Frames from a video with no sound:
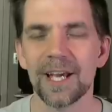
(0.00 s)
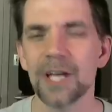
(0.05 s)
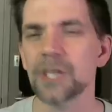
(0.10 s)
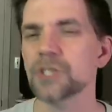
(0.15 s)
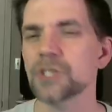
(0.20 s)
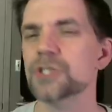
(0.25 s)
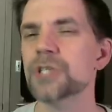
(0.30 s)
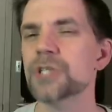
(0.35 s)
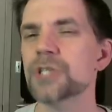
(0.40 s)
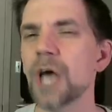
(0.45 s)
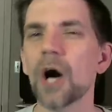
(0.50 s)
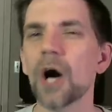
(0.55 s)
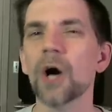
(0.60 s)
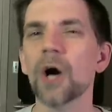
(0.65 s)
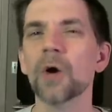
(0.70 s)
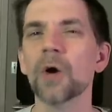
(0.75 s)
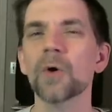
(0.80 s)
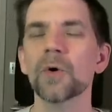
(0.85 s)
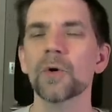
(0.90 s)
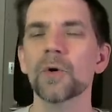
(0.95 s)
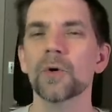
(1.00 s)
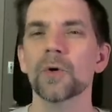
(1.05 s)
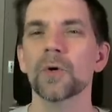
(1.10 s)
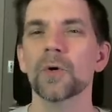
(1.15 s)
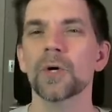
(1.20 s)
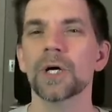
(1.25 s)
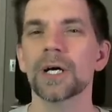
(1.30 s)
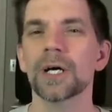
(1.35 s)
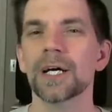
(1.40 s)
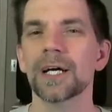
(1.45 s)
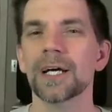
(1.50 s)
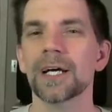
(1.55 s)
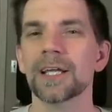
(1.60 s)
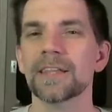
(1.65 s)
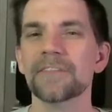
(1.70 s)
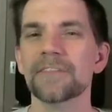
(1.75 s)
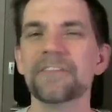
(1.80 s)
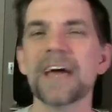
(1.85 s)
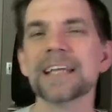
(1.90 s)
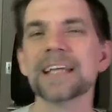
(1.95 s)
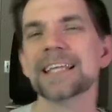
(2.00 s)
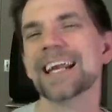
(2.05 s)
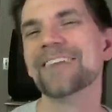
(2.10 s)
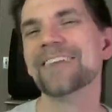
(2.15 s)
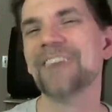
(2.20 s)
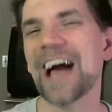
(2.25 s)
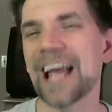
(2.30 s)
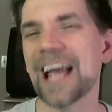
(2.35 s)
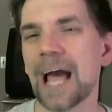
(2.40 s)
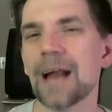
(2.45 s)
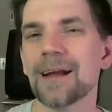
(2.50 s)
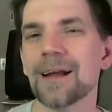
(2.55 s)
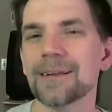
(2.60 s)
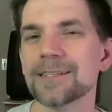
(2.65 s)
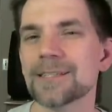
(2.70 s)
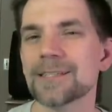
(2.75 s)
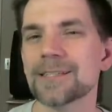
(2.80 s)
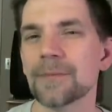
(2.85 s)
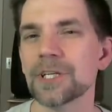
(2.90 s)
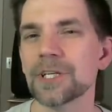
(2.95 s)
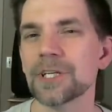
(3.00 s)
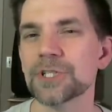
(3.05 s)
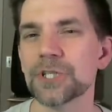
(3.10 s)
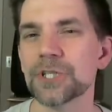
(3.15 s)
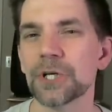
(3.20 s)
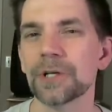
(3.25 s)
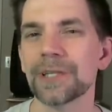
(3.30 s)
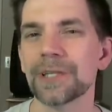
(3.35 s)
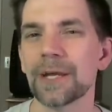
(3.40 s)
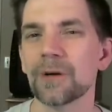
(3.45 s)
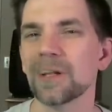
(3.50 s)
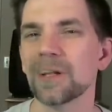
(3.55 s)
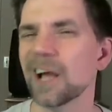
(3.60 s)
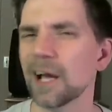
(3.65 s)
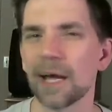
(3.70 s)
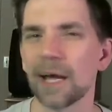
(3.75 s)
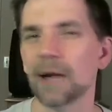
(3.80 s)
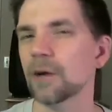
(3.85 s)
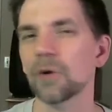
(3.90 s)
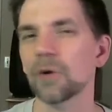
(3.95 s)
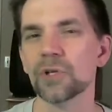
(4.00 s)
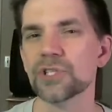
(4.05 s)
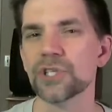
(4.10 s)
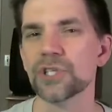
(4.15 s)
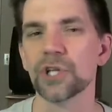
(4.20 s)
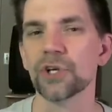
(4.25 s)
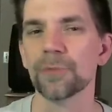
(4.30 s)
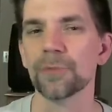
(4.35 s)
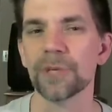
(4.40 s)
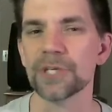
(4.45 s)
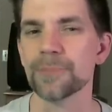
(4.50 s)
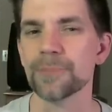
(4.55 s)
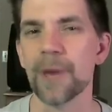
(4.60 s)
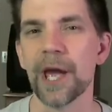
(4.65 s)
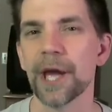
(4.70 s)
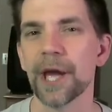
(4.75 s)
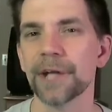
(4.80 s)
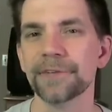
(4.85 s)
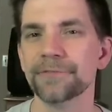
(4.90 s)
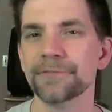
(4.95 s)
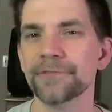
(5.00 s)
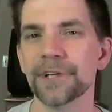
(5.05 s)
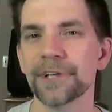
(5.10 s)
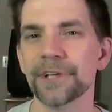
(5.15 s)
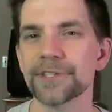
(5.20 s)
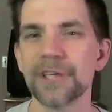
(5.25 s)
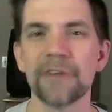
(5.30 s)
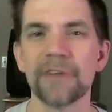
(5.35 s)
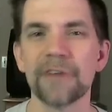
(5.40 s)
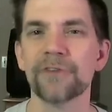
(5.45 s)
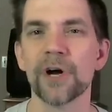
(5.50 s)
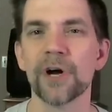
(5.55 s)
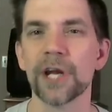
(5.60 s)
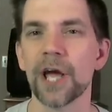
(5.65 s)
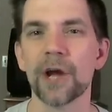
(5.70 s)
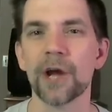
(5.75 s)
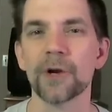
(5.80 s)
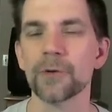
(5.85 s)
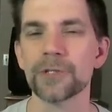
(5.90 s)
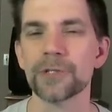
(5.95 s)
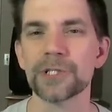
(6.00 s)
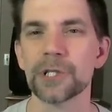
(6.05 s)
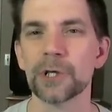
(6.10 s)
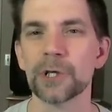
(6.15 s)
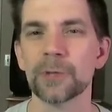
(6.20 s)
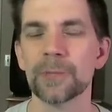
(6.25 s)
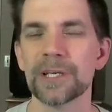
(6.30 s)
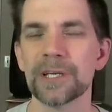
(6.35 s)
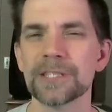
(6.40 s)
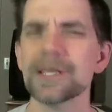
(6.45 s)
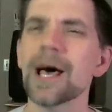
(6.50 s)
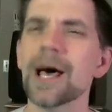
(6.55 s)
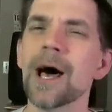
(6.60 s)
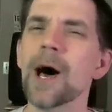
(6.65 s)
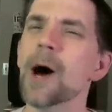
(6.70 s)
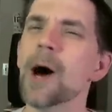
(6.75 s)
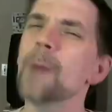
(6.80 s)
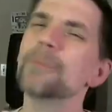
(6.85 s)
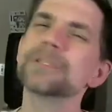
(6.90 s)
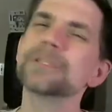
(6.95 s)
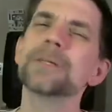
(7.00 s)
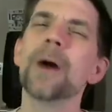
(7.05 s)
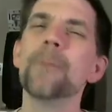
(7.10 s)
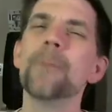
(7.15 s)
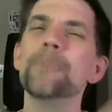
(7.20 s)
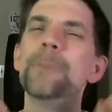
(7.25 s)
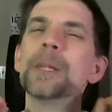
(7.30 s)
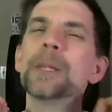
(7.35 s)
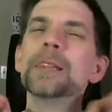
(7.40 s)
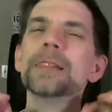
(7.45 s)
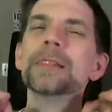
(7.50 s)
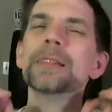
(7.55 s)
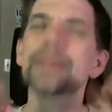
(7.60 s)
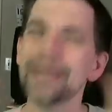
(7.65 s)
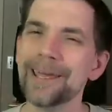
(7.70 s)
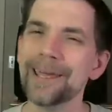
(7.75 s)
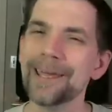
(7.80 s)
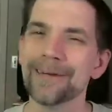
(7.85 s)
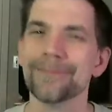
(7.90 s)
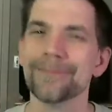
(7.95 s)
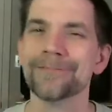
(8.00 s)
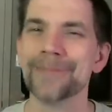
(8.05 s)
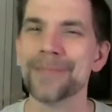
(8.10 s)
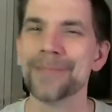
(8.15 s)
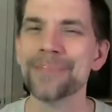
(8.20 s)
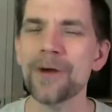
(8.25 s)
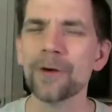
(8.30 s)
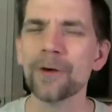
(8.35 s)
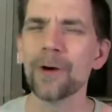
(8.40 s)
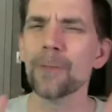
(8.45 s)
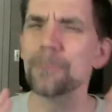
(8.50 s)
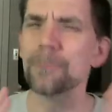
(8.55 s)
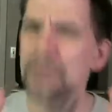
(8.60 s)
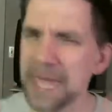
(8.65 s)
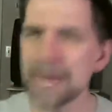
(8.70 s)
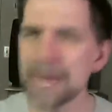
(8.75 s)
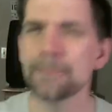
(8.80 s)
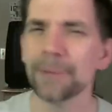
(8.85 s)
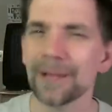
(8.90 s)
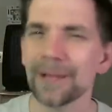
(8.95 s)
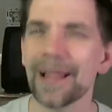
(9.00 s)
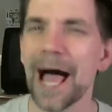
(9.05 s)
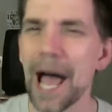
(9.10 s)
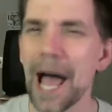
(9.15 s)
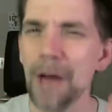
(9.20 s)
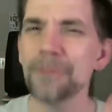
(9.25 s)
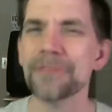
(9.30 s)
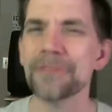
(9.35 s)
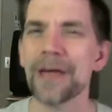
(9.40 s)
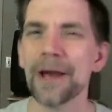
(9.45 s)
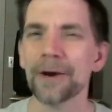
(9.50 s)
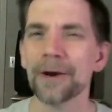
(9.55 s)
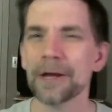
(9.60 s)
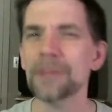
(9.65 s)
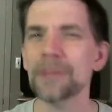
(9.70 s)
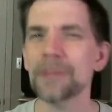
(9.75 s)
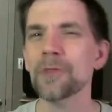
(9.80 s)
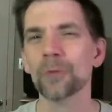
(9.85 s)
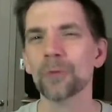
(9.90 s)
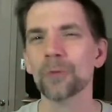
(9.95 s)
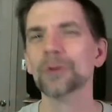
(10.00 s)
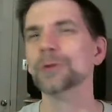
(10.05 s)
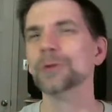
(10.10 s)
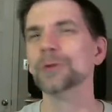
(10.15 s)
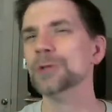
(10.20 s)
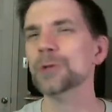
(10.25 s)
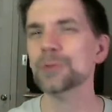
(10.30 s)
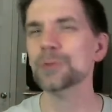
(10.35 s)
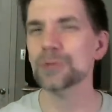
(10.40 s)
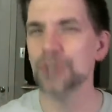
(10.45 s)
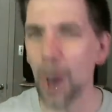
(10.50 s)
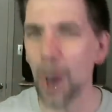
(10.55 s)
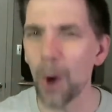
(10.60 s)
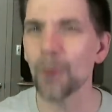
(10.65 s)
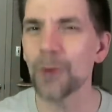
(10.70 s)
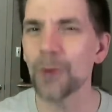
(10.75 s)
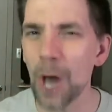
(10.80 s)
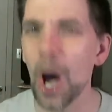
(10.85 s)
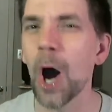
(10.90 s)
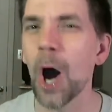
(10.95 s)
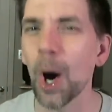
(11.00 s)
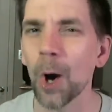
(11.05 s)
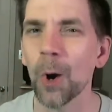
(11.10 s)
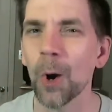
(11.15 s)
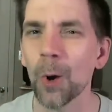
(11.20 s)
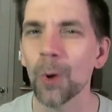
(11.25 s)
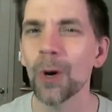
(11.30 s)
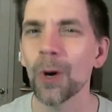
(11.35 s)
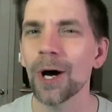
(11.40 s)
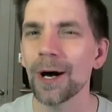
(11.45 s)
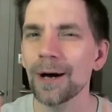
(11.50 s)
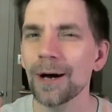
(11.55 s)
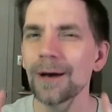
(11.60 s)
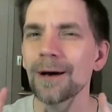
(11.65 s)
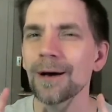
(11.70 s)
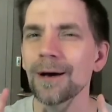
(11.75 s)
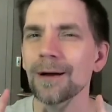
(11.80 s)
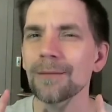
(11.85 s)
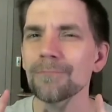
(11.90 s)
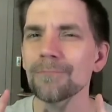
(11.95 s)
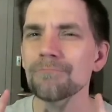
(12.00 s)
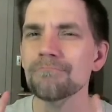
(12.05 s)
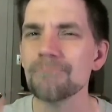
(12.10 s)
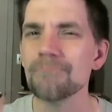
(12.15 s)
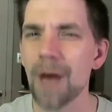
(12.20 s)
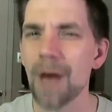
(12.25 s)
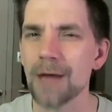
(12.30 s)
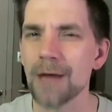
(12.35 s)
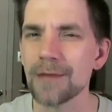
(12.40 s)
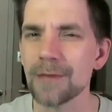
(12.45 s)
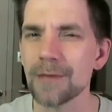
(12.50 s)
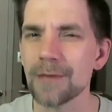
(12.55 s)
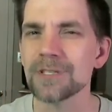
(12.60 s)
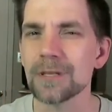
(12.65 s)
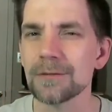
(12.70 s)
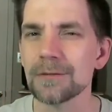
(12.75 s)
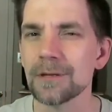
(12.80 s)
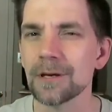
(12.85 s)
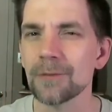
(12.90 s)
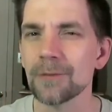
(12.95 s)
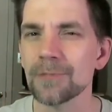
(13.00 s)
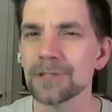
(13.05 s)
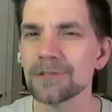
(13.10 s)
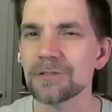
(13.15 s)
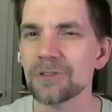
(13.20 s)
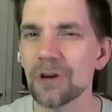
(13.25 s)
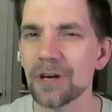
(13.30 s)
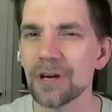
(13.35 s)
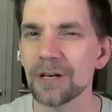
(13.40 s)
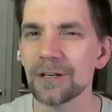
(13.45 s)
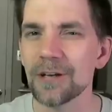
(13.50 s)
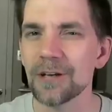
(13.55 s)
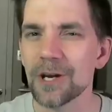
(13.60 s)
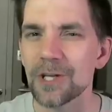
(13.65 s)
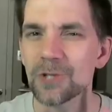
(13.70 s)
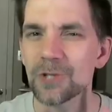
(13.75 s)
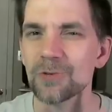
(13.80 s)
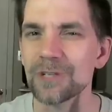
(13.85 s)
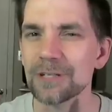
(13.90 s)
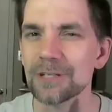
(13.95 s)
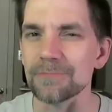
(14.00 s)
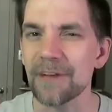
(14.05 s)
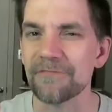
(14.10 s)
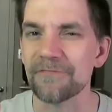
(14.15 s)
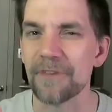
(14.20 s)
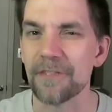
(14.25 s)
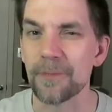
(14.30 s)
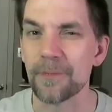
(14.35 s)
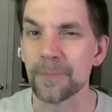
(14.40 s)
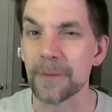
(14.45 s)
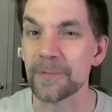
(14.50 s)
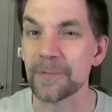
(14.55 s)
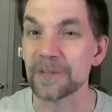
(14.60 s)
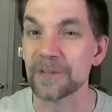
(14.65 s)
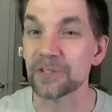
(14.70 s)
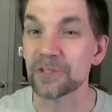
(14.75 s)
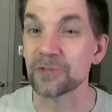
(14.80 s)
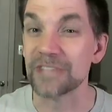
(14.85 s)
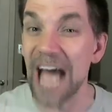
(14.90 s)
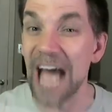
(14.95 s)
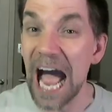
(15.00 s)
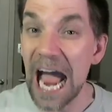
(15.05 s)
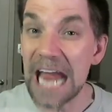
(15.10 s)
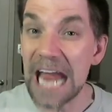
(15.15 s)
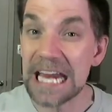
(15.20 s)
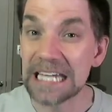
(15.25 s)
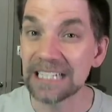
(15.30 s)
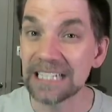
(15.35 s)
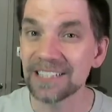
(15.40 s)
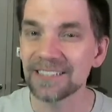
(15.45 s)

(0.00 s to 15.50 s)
So, the fact that if I got onto somebody's shirt and they were like, I don't know what Slurm is, man. That's not funny, I don't know what Slurm is. But to believe that there are people out there in the world who don't know, my name is Inigo Montoya, you killed my father, prepare to die,